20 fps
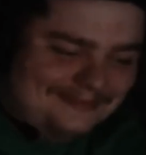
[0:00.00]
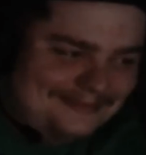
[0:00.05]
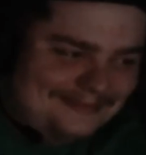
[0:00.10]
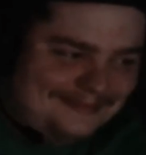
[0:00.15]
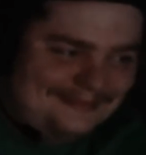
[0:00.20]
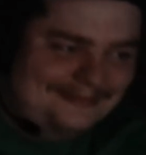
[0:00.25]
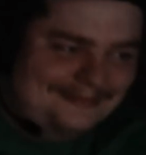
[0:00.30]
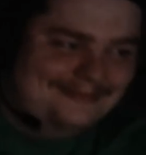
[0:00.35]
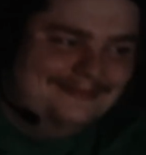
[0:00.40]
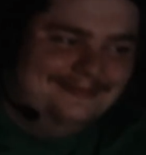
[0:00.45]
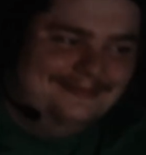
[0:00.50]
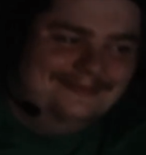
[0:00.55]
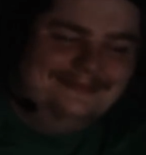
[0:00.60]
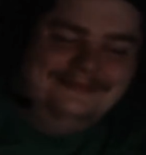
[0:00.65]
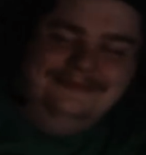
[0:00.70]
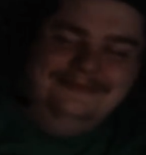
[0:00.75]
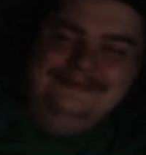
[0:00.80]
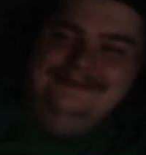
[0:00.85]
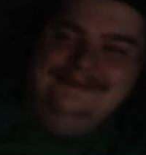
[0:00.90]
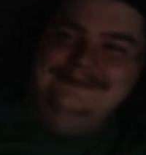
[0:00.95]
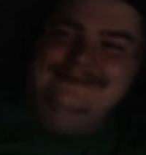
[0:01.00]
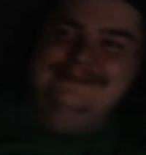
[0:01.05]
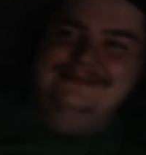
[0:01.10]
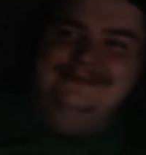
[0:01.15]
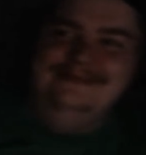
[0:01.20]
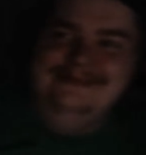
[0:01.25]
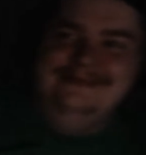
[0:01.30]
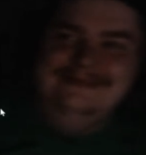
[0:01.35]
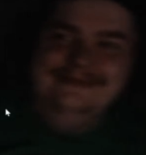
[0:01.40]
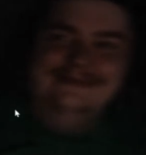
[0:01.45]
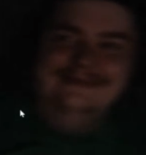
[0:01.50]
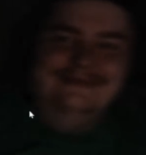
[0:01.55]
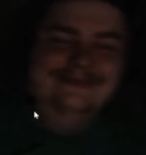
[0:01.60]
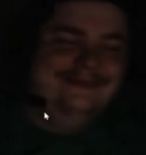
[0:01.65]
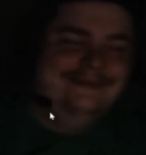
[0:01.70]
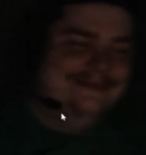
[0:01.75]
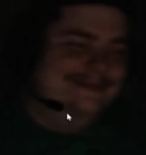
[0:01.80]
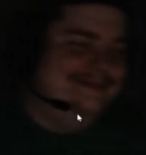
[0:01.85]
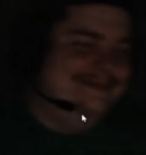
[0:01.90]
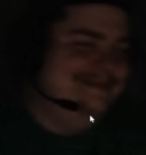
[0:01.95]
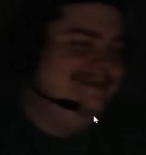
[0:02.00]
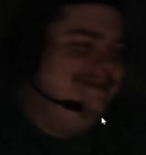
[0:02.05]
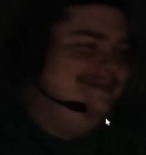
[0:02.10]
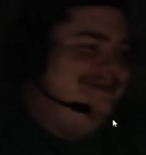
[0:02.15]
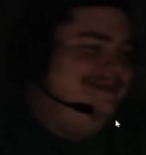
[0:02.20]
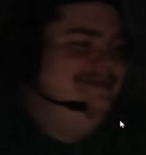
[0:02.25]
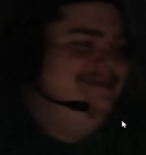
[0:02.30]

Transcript: surplus to deficit.